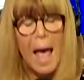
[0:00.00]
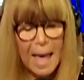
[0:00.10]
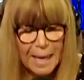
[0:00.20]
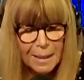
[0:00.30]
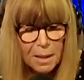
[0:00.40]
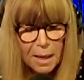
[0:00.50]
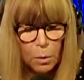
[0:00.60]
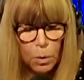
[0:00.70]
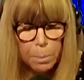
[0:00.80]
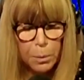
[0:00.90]
and
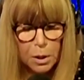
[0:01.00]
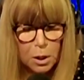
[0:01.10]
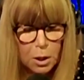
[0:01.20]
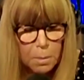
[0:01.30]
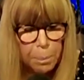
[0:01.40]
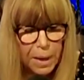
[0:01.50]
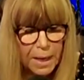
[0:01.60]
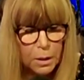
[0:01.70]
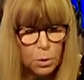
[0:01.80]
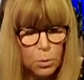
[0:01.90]
it would put
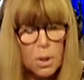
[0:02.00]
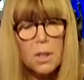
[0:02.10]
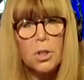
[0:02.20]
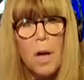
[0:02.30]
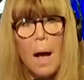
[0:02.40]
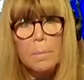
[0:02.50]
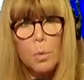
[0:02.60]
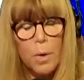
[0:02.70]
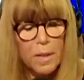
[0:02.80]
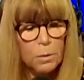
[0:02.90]
good-paying union jobs
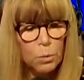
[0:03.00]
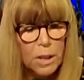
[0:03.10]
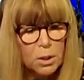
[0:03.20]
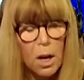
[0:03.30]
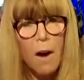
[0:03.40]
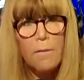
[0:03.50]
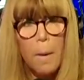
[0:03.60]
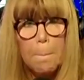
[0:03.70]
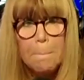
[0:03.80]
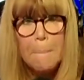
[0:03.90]
within reach of
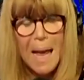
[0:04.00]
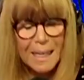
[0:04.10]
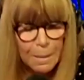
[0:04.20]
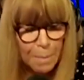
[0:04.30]
many,